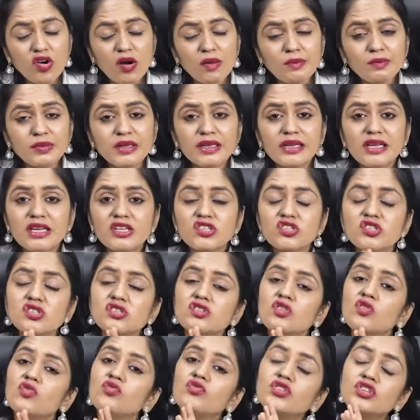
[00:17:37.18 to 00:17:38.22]

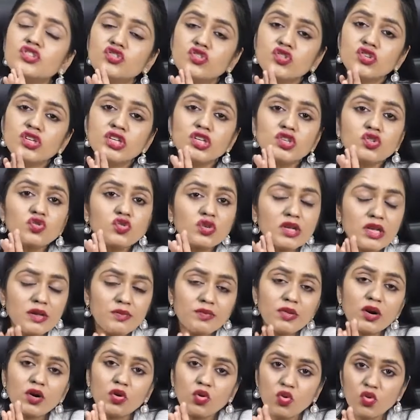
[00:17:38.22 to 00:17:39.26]
complications which you need to
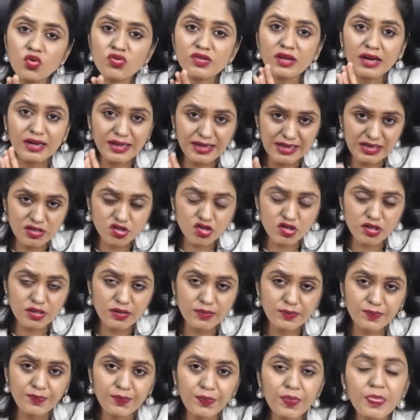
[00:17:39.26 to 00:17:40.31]
keep a close attention.
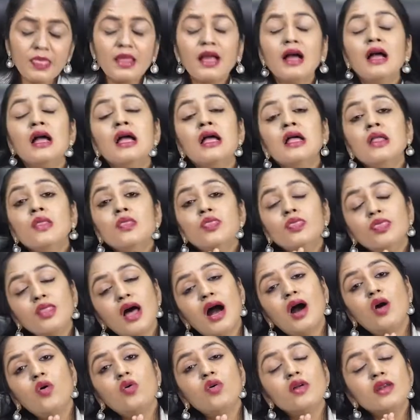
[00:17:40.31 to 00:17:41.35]

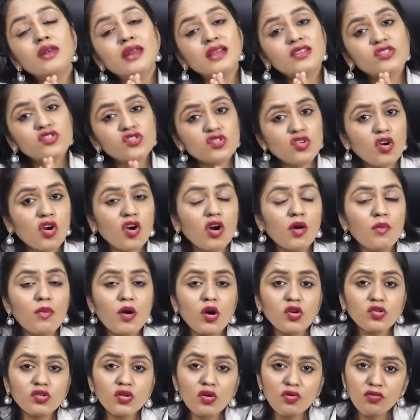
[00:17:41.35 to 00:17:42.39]
Now let's talk
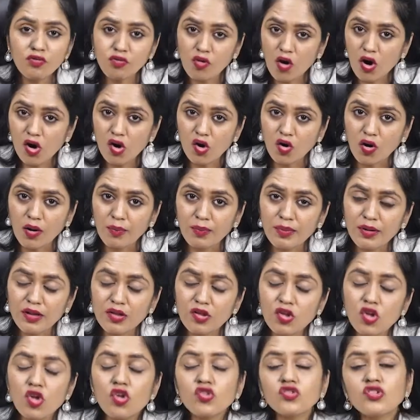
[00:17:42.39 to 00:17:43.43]
about the follow-up.
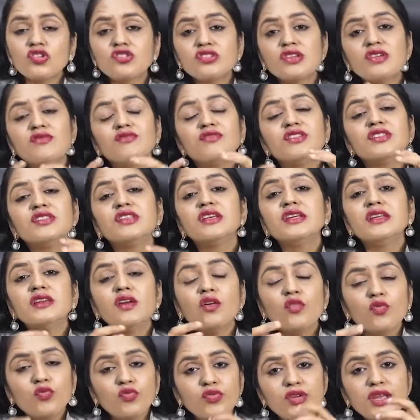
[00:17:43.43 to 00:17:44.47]
So see within
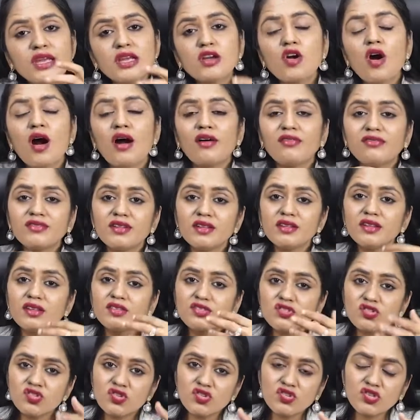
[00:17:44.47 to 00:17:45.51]
a week after the
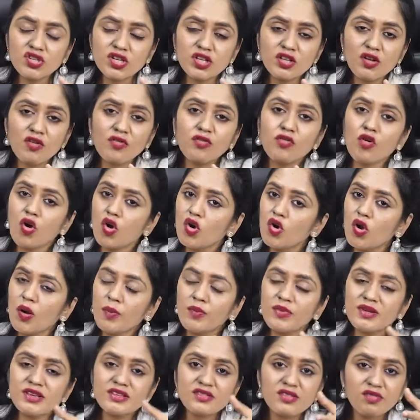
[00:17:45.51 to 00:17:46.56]
surgery the
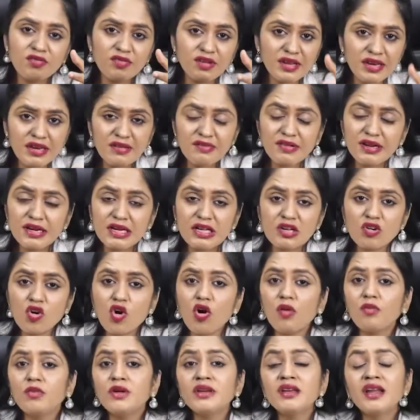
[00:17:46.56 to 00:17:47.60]
follow-up is very very
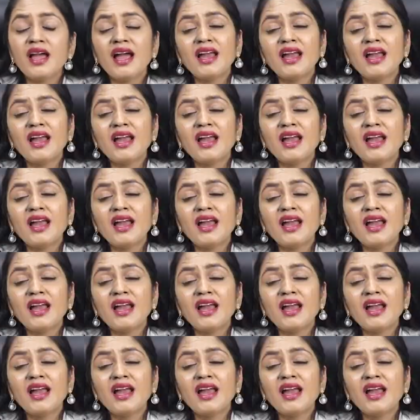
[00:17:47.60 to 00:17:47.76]
common